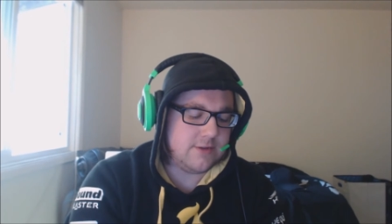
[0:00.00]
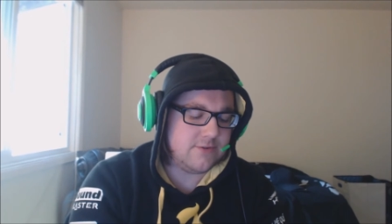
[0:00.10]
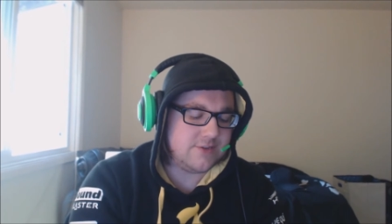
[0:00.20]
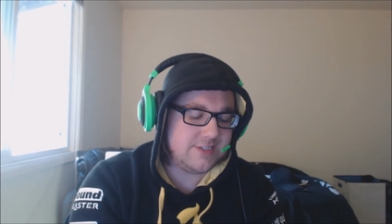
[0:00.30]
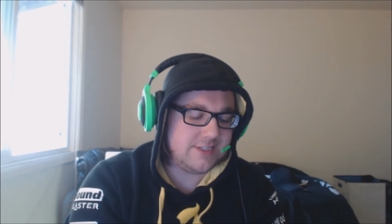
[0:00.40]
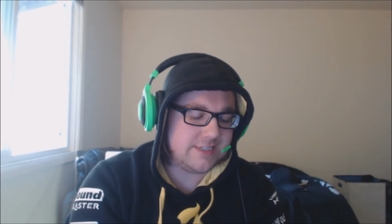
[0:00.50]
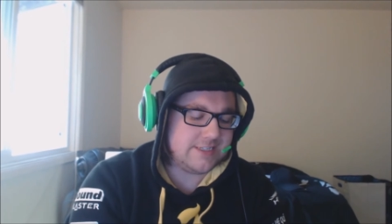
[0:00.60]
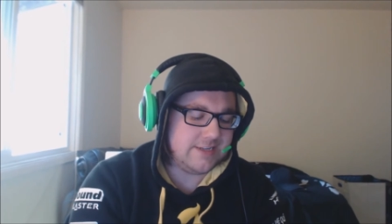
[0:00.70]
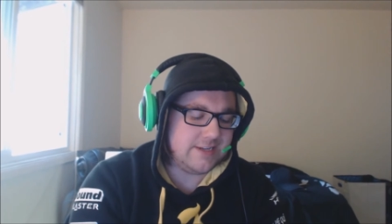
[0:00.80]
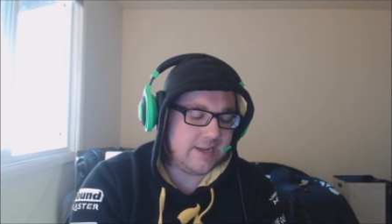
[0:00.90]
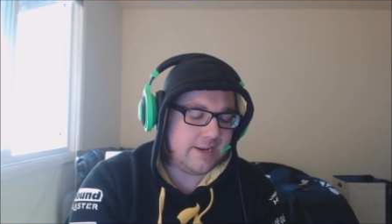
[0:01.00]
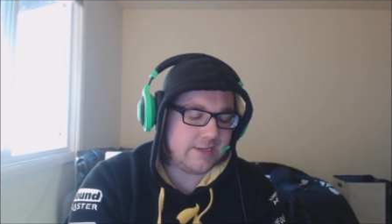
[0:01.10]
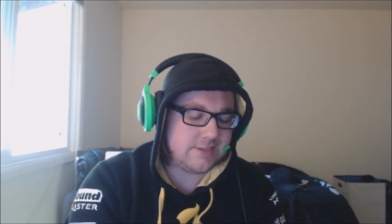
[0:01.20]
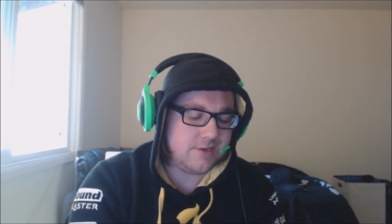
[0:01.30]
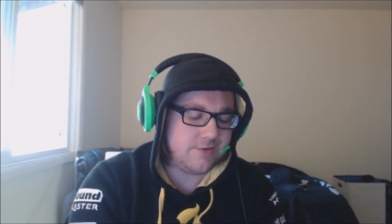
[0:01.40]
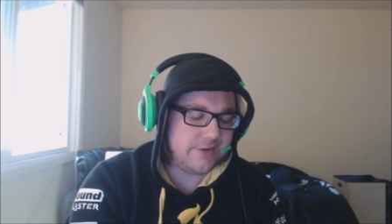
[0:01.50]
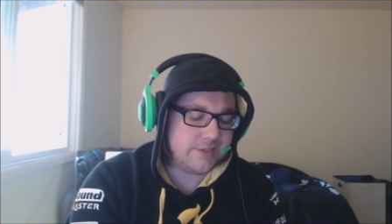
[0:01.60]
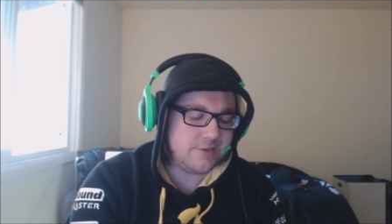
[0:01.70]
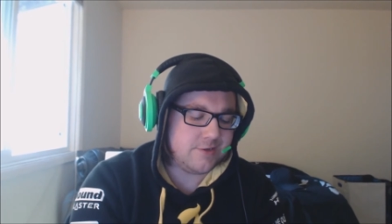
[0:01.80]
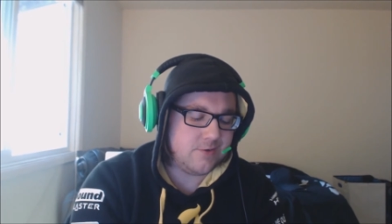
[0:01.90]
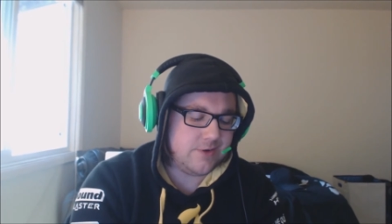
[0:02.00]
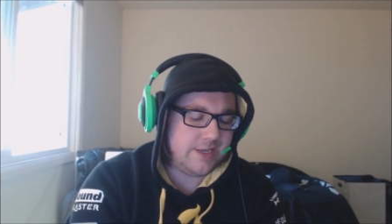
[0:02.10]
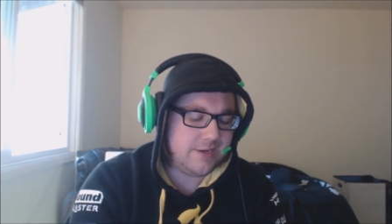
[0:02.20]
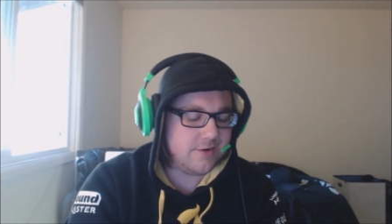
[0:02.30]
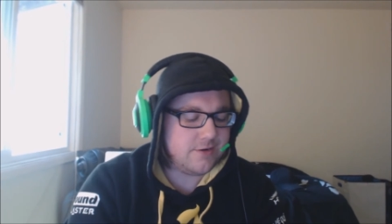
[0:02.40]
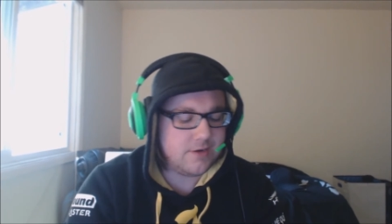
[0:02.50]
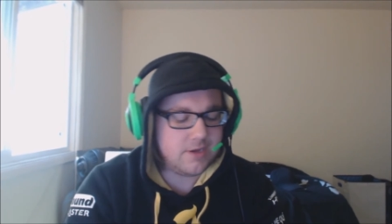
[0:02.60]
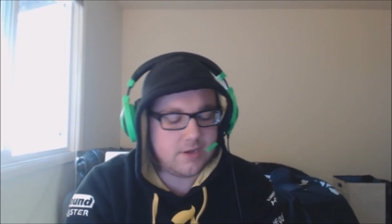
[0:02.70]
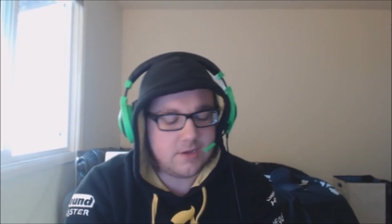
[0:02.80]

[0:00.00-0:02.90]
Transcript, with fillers: Lover sixty-nine X O X O here.